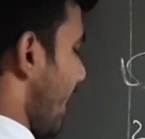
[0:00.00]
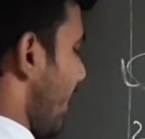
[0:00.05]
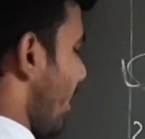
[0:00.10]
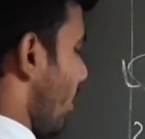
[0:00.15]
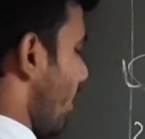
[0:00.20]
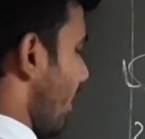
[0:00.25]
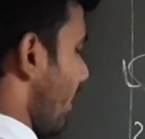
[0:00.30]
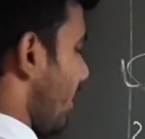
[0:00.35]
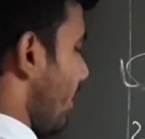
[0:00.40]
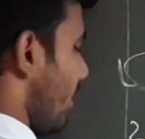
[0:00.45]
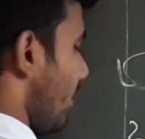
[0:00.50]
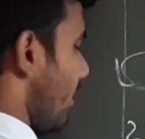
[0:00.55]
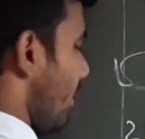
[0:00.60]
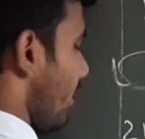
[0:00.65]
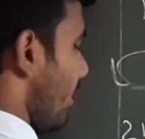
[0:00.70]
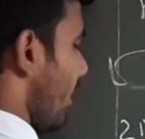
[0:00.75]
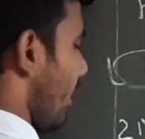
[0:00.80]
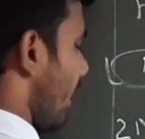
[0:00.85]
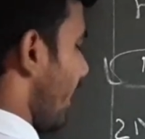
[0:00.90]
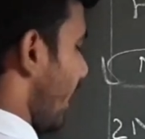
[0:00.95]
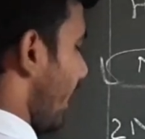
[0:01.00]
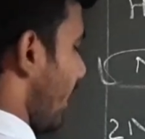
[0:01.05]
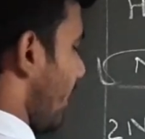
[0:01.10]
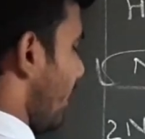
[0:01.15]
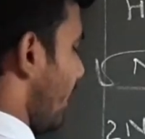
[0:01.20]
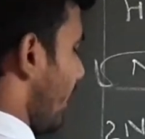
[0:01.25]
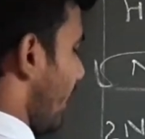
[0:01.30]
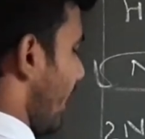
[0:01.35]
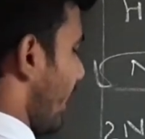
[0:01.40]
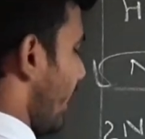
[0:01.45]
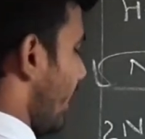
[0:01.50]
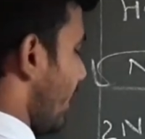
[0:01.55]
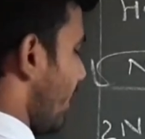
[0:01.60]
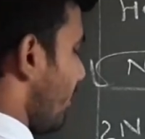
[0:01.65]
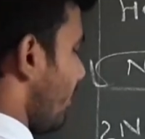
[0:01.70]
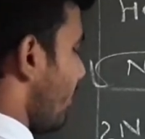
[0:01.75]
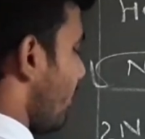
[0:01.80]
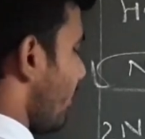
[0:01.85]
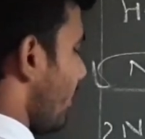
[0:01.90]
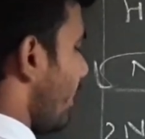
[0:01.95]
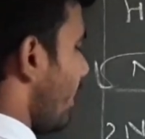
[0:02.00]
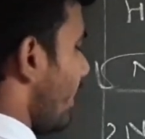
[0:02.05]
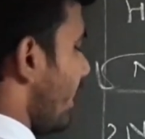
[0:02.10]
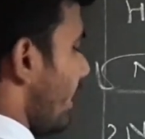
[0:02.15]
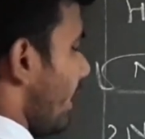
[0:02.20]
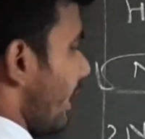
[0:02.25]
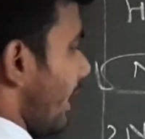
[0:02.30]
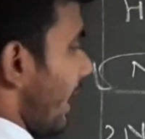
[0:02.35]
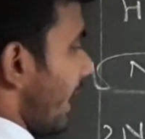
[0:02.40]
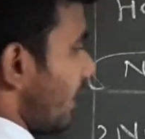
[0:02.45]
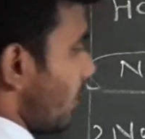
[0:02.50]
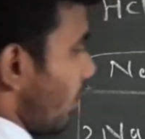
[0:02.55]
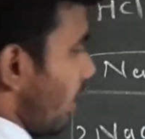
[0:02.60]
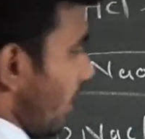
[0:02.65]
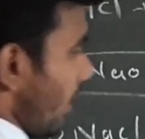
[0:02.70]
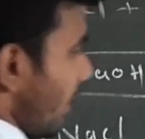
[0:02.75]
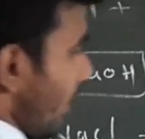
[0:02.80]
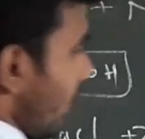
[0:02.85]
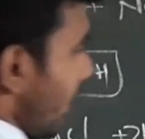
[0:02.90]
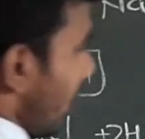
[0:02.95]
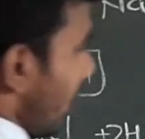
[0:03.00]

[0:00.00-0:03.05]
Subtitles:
anode and the negative cathode.